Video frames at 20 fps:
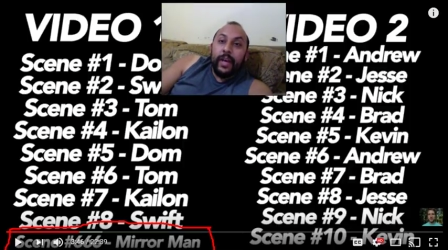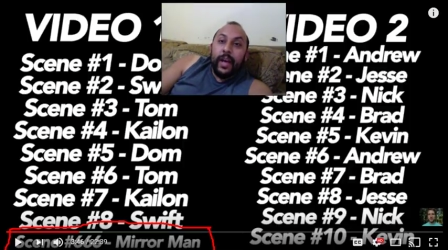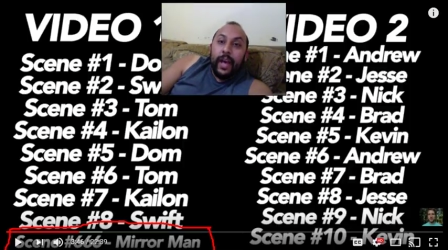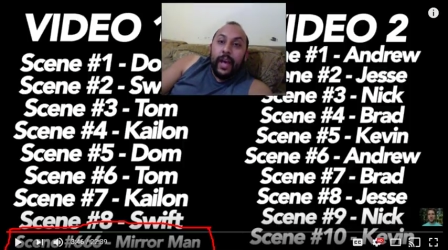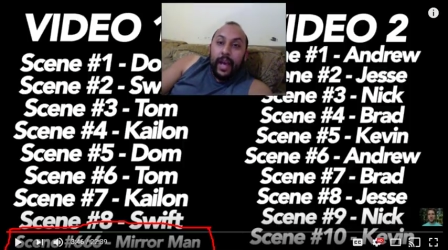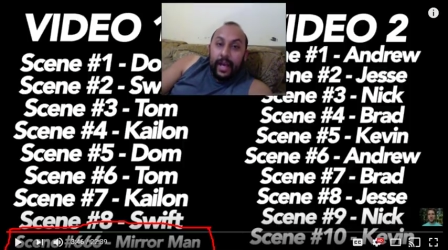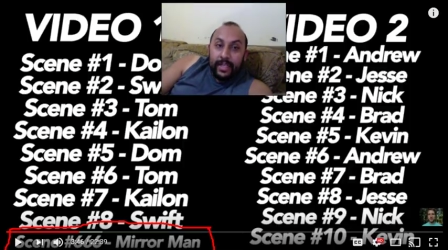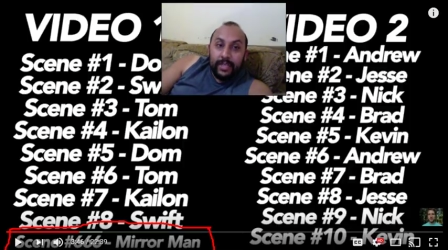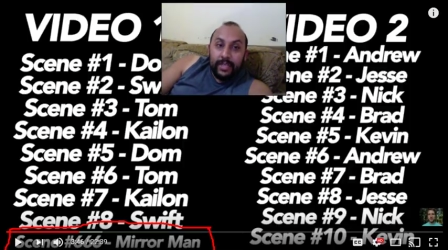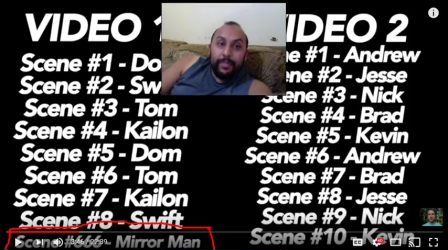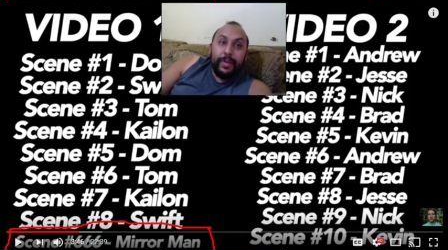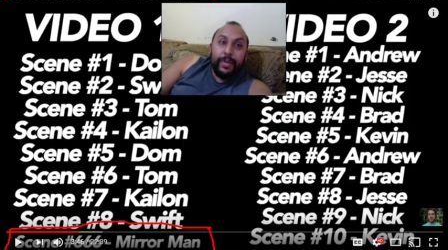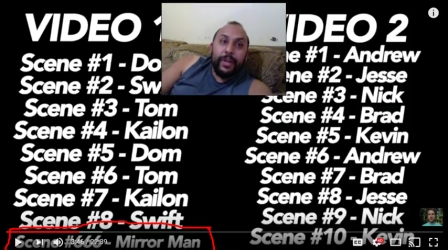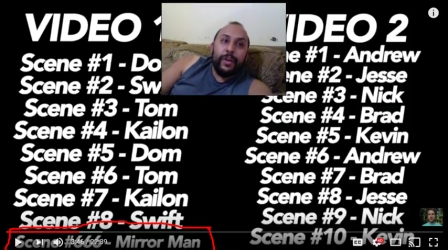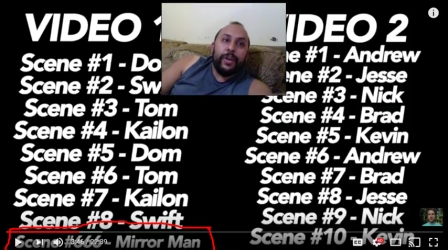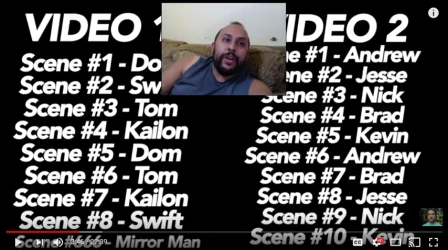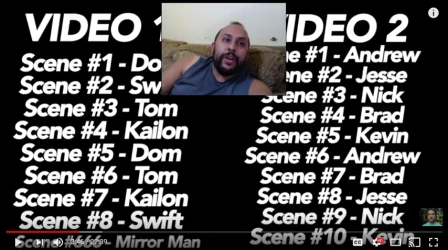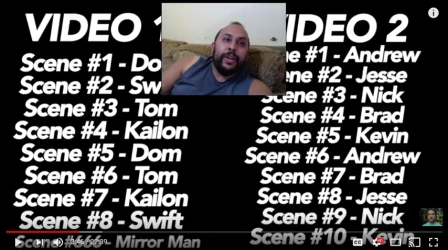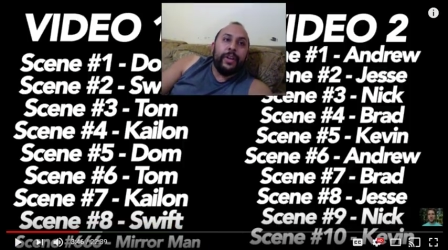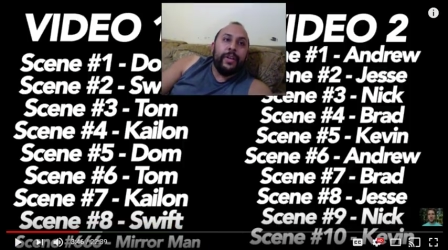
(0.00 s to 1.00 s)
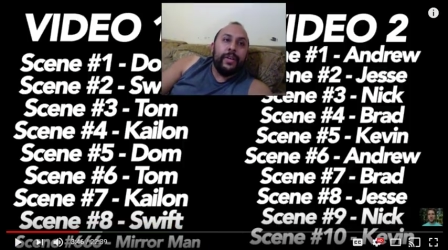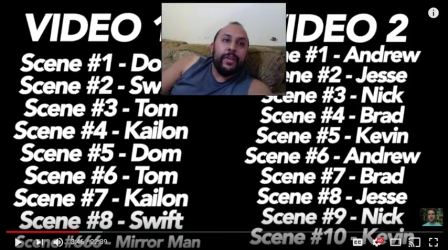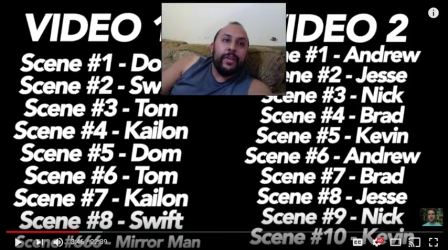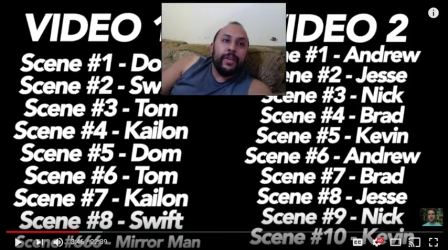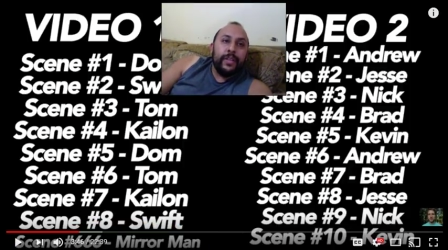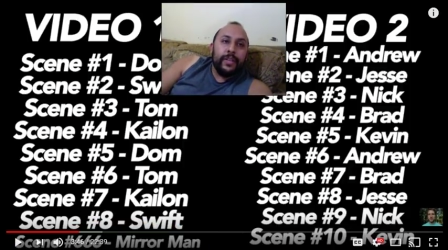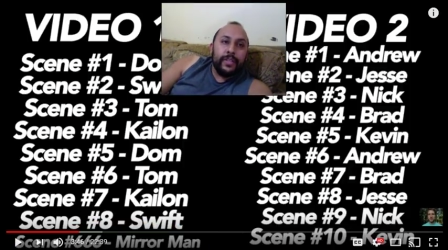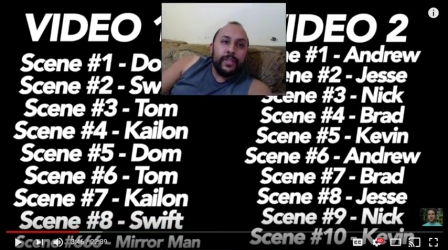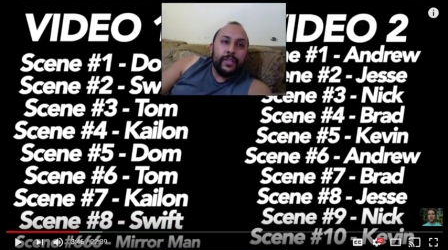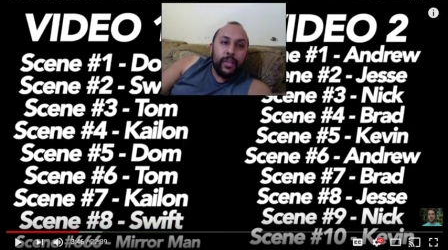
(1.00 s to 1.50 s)
has appeared.
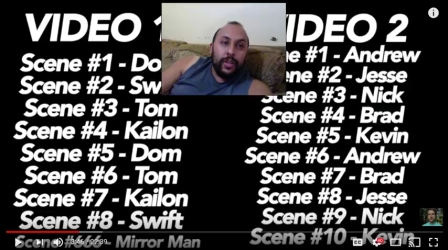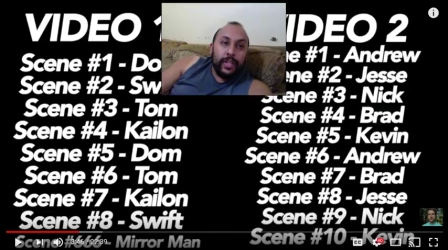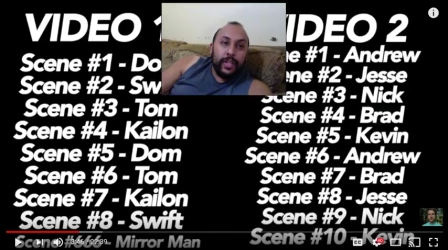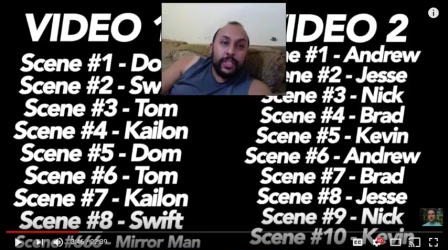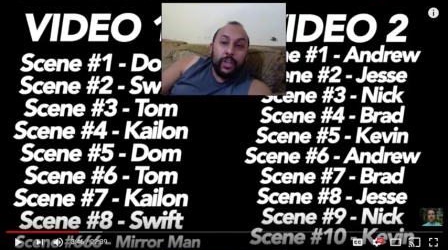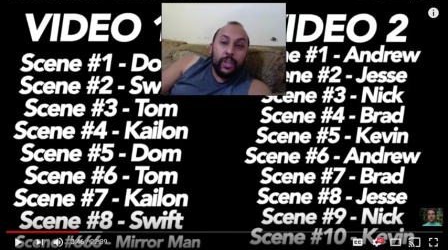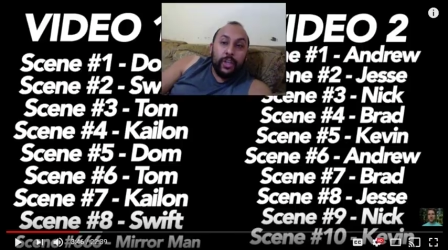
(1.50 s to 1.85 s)
So let's